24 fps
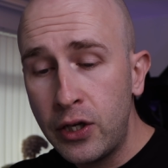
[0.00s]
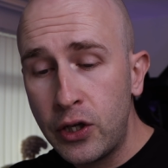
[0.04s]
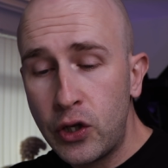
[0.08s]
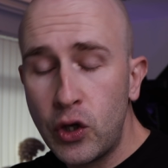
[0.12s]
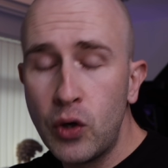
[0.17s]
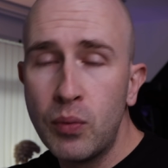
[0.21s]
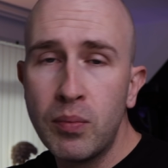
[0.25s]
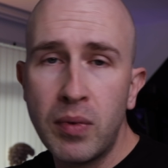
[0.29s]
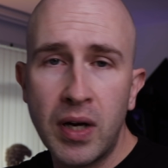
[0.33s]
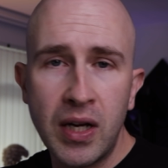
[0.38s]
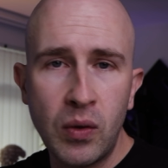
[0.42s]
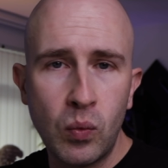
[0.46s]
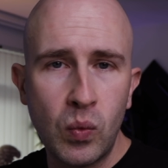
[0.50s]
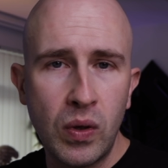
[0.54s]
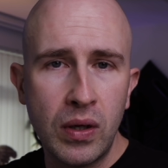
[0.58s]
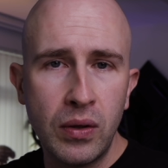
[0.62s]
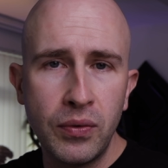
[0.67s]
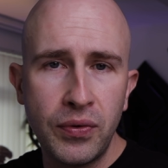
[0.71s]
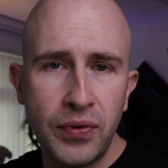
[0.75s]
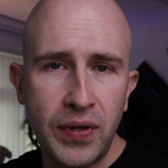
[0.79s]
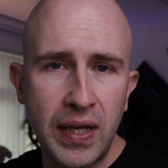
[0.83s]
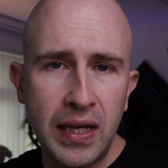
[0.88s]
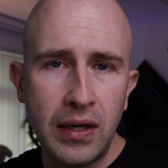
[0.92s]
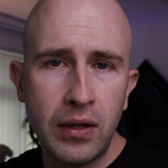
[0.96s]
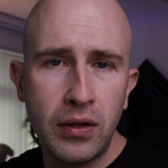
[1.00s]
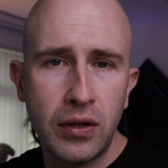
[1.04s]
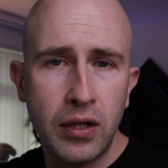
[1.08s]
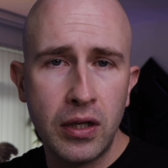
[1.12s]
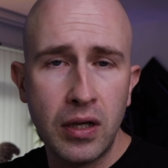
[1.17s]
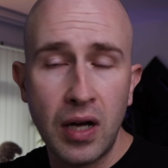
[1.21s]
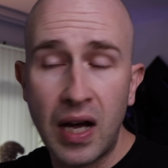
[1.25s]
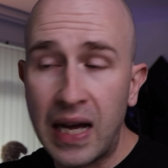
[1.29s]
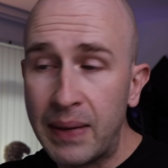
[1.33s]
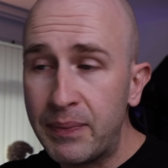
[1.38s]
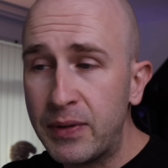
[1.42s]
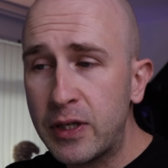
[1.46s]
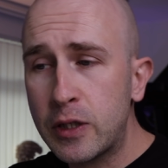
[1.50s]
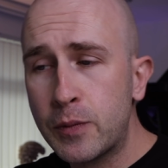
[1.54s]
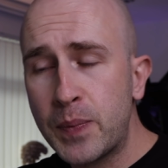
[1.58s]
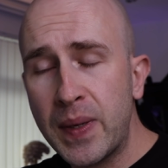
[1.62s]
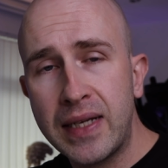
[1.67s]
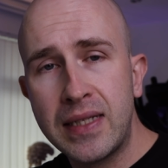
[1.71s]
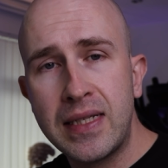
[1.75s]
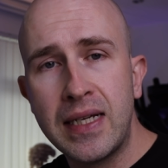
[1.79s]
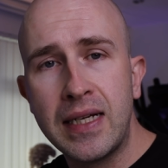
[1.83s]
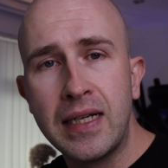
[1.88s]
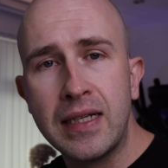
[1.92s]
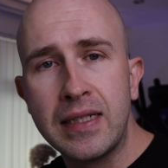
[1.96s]
You might well think that I'm
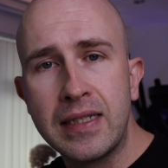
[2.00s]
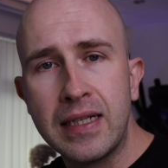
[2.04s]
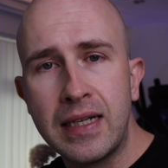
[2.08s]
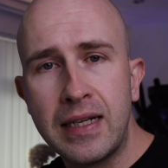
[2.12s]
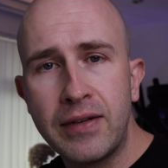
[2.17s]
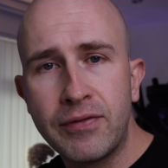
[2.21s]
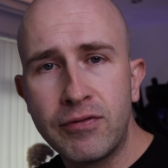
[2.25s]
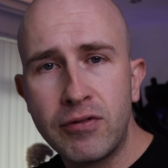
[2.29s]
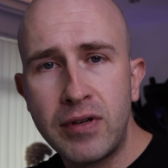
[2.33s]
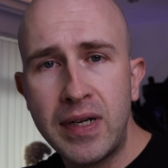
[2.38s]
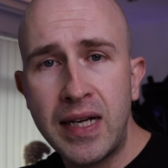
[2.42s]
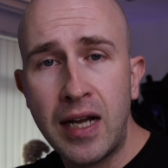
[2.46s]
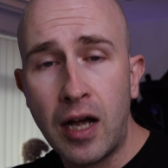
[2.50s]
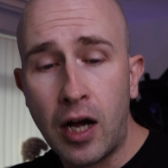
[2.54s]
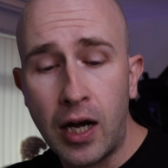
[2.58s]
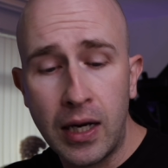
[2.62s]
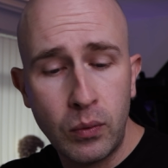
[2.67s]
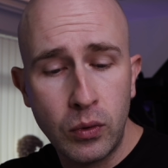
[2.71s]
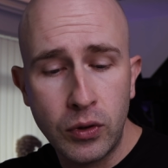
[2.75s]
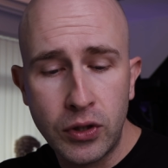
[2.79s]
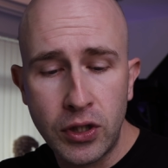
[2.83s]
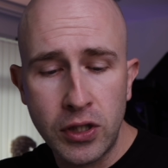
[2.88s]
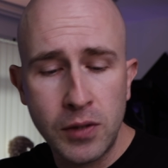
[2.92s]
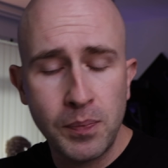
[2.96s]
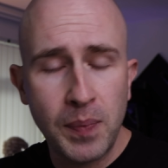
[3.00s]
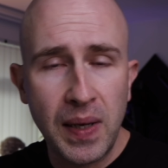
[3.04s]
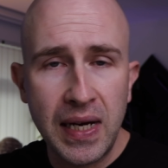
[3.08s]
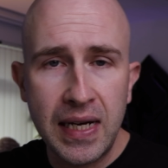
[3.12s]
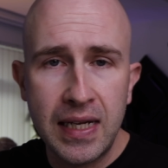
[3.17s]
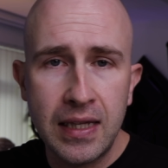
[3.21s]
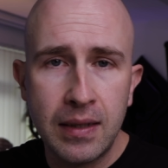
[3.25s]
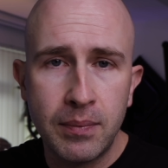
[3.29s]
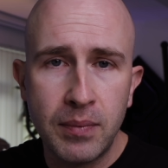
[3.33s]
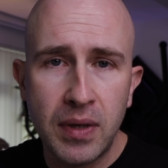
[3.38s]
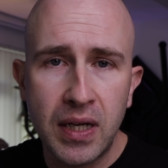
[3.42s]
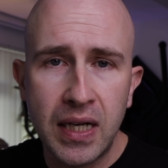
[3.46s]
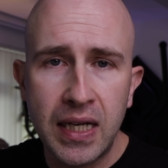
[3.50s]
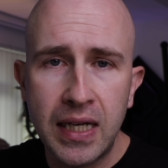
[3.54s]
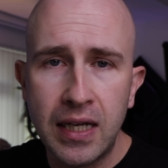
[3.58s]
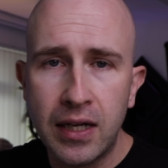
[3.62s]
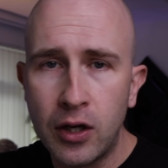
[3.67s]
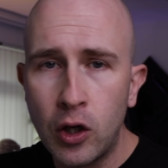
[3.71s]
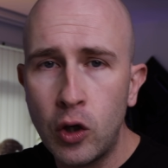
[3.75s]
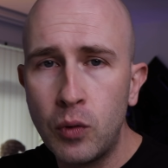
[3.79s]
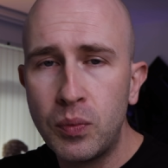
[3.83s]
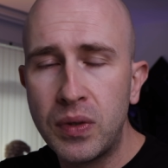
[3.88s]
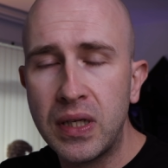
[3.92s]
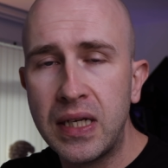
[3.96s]
expecting a delivery, I will just pay the money
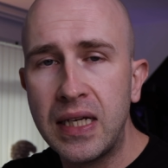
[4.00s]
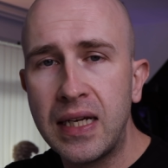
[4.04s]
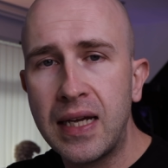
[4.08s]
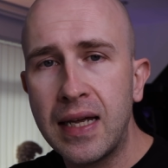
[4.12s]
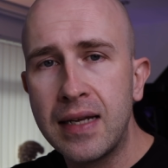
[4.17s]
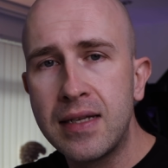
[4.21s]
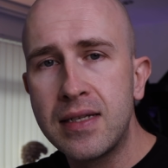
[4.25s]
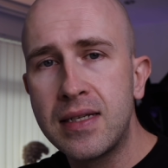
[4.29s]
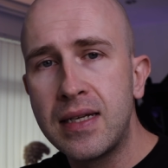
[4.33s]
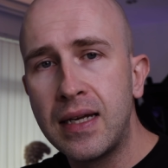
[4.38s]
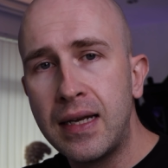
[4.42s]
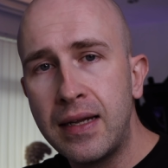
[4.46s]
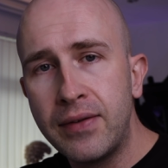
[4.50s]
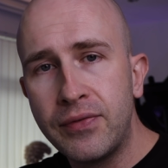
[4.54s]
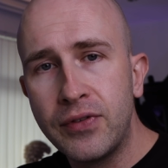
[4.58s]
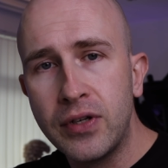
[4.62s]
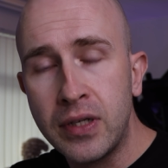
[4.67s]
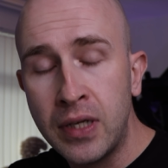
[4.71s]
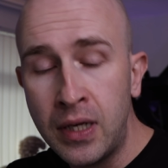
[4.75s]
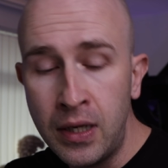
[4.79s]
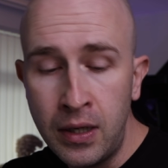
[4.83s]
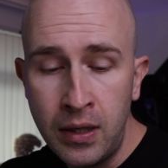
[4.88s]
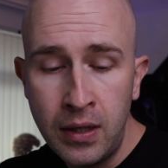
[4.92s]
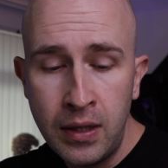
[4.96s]
and hope that it gets delivered.